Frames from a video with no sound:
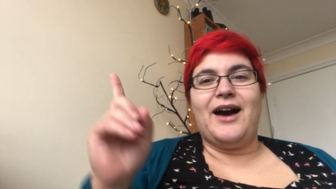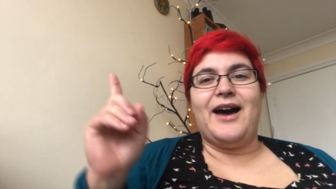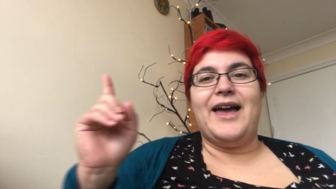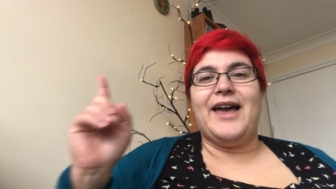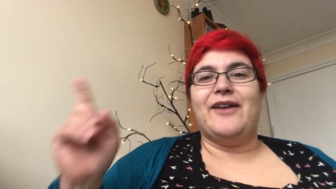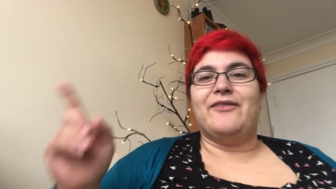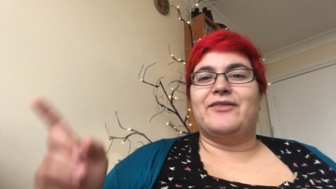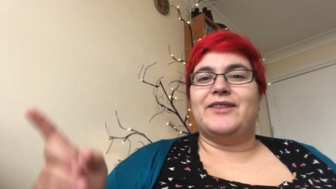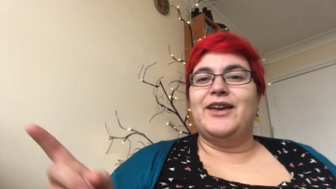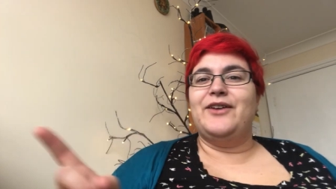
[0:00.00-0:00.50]
I
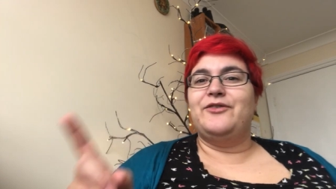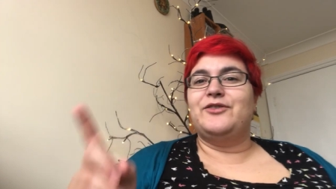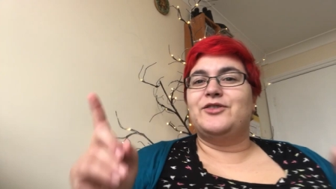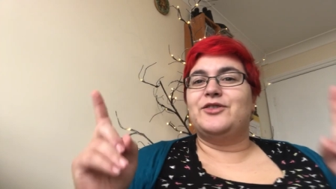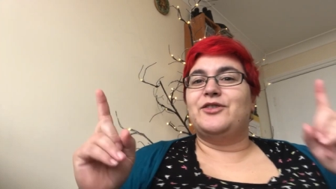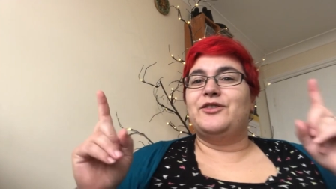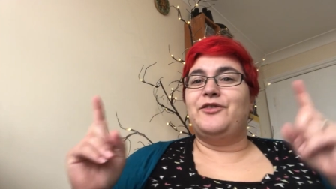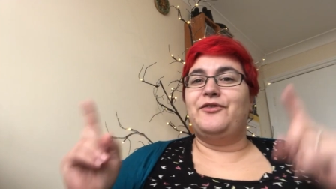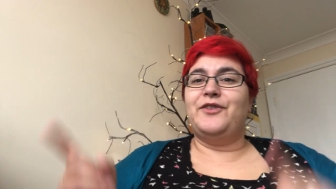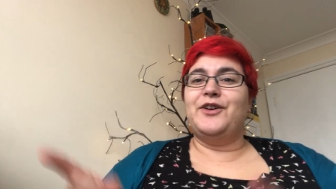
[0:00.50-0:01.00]
have
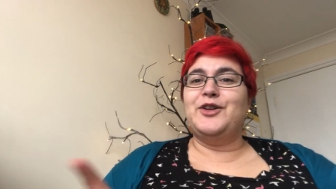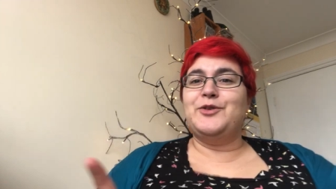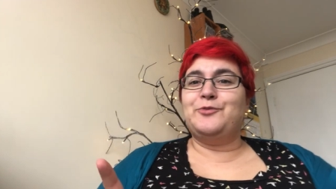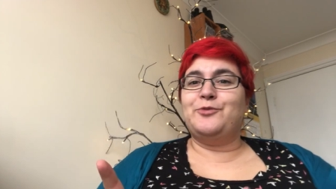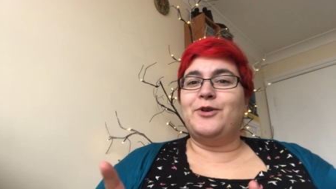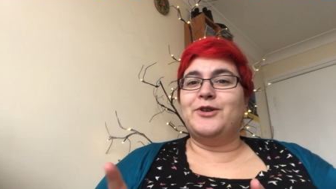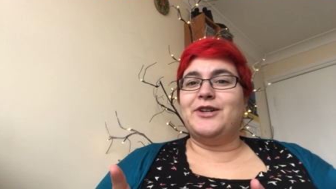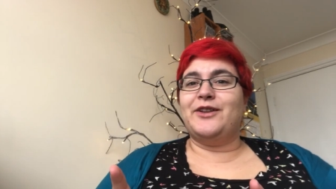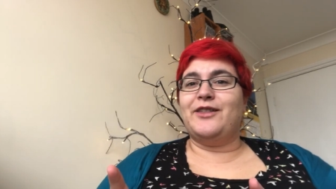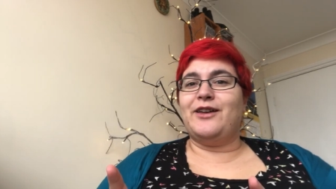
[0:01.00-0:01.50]
left the first
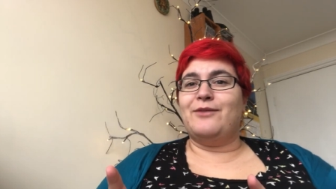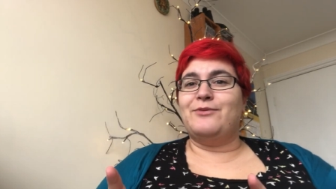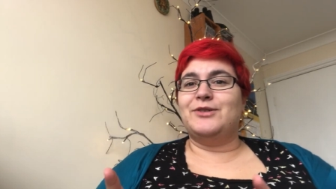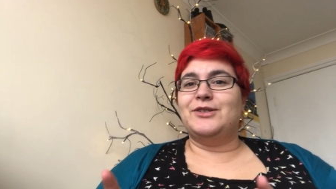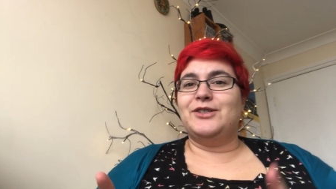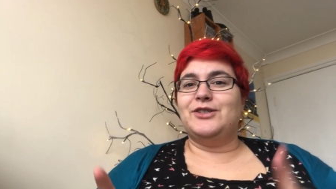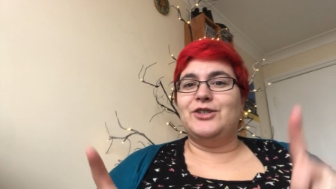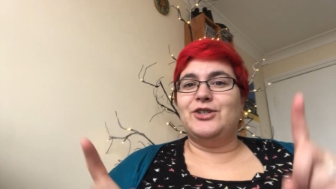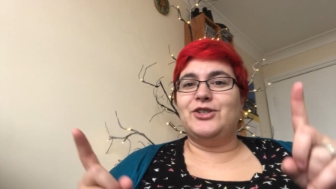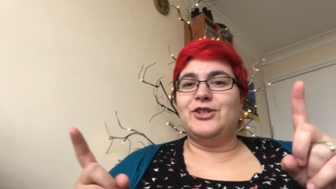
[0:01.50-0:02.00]
product that I
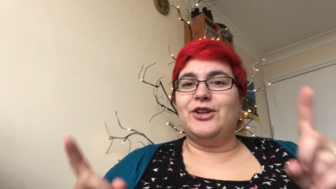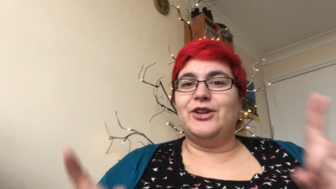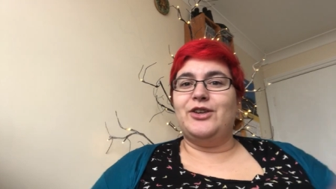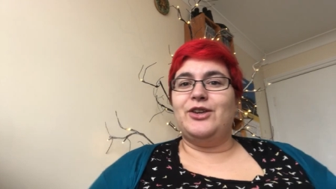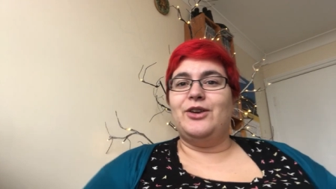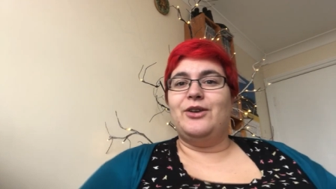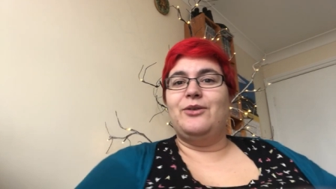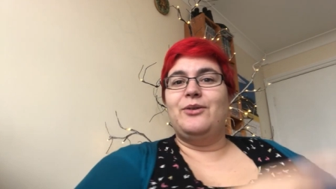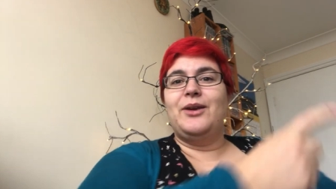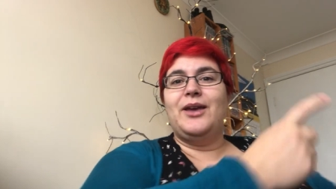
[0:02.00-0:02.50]
wanted to show
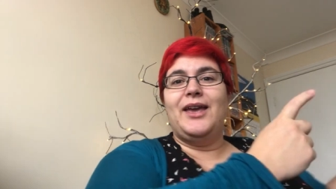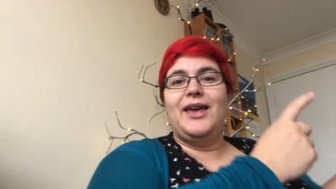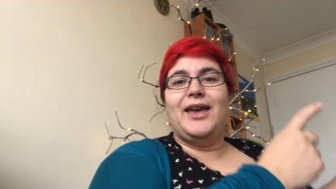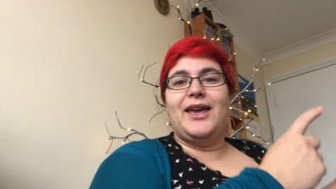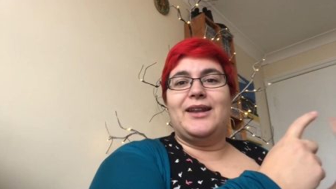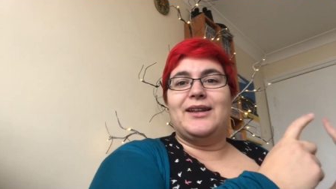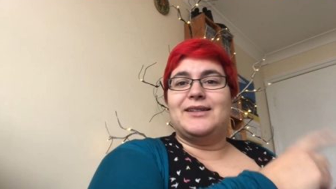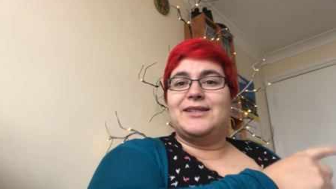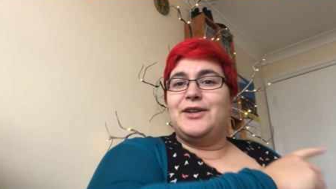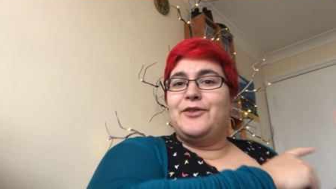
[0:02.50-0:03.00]
you
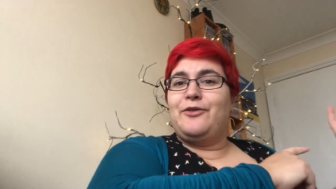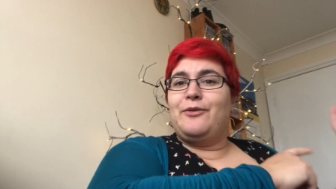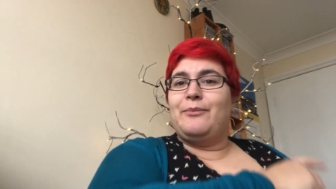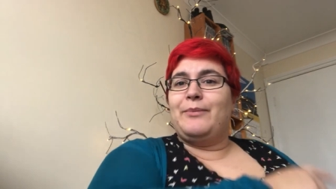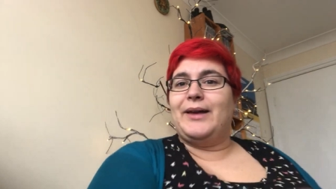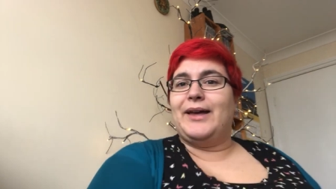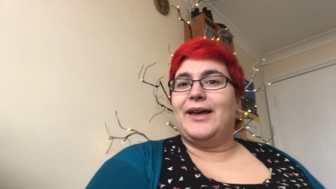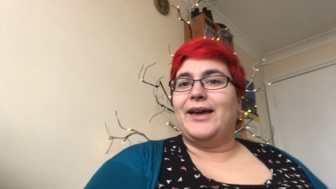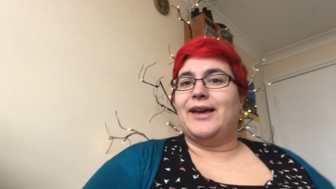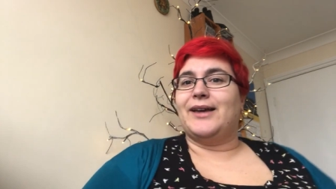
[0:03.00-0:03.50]
in a
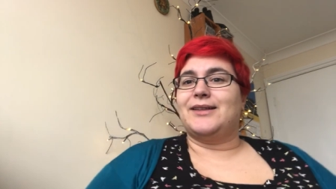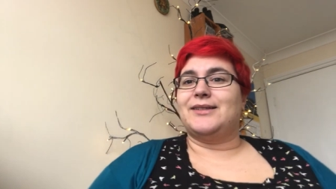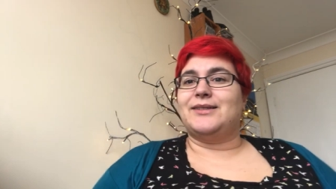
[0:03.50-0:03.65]
different bag.